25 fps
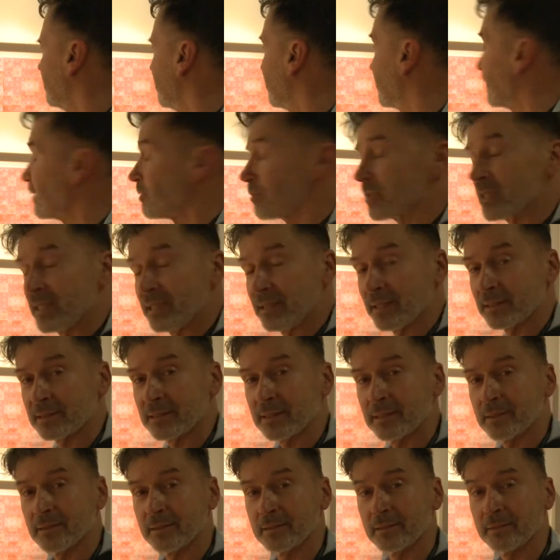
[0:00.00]
It's interesting that
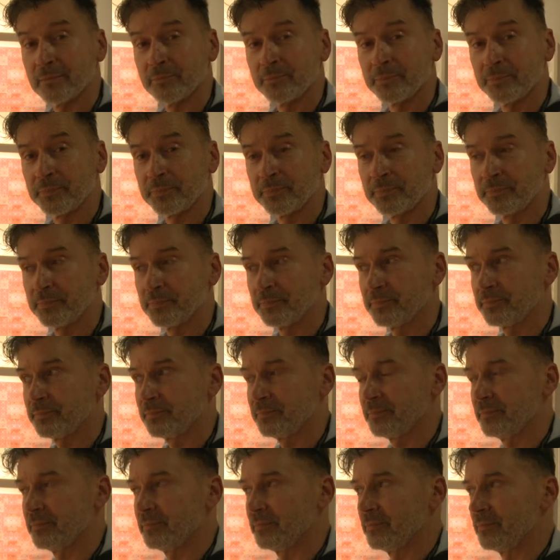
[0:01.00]
the
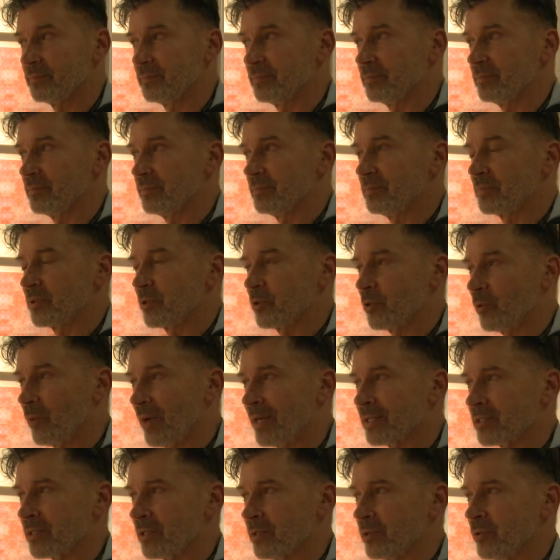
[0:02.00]

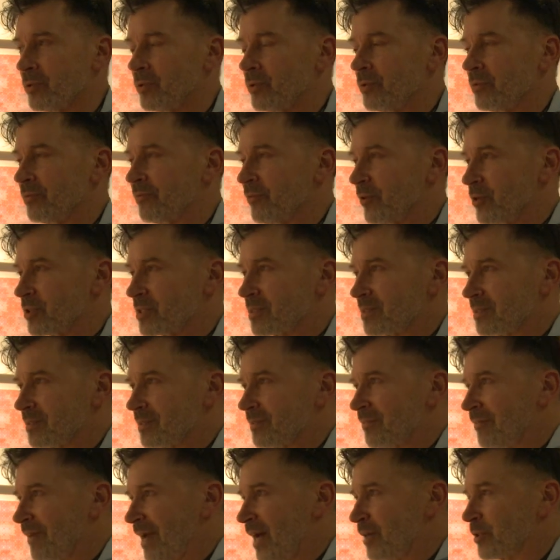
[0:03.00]
curator who first
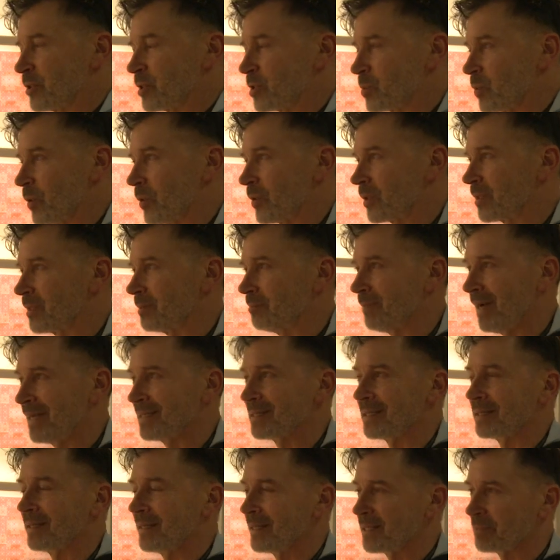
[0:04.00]
found his work
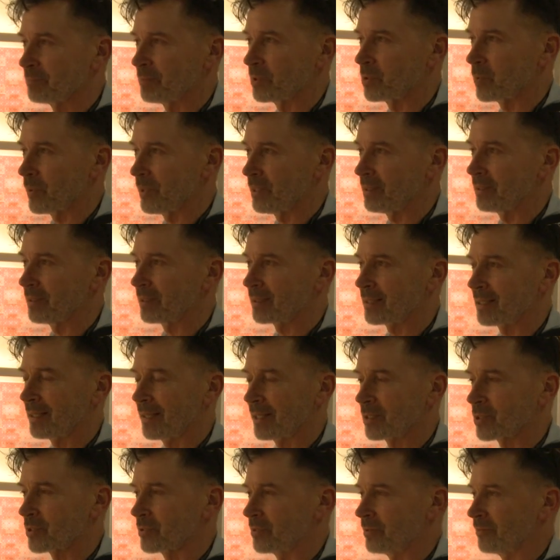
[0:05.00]
made the link between the
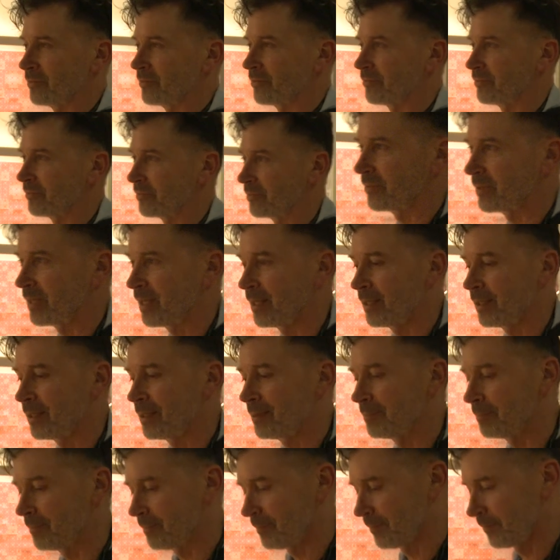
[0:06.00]
collection of
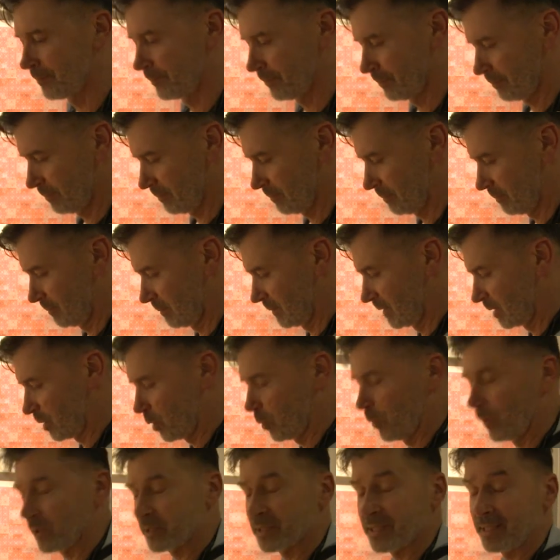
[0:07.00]
um,
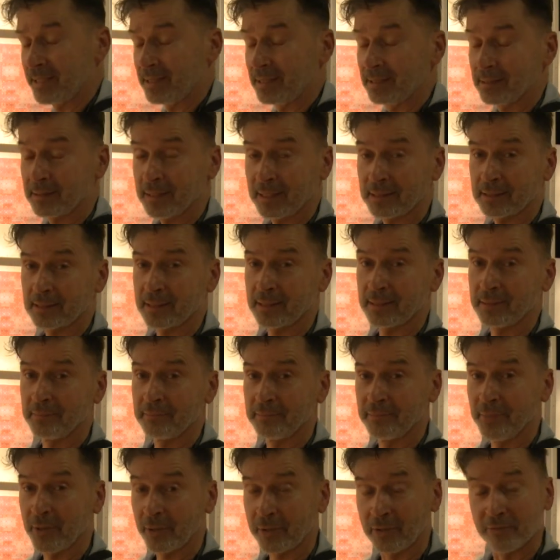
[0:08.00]
quilting that
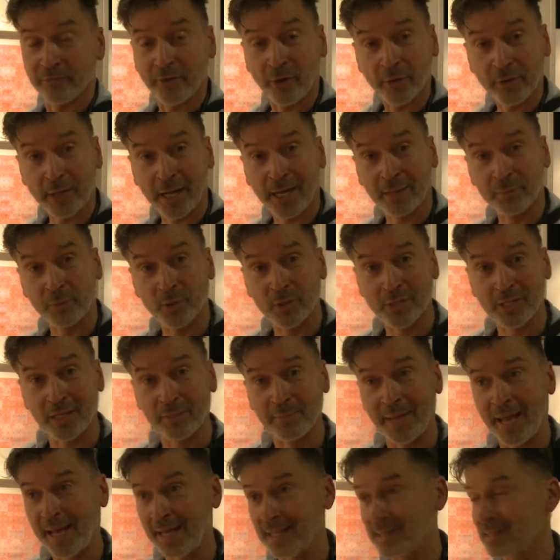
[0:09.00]
the American Folk Art
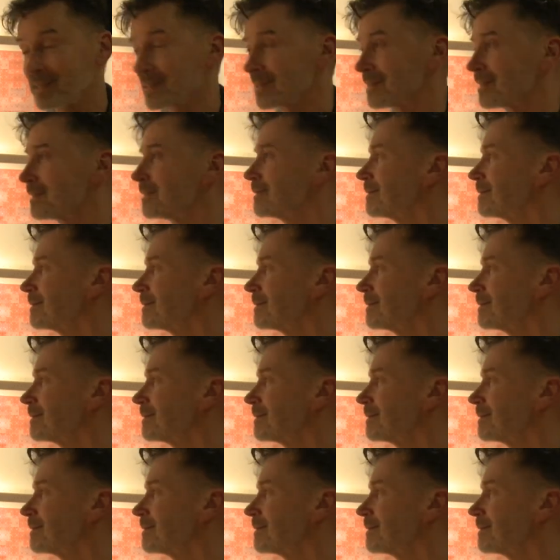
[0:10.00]
Museum has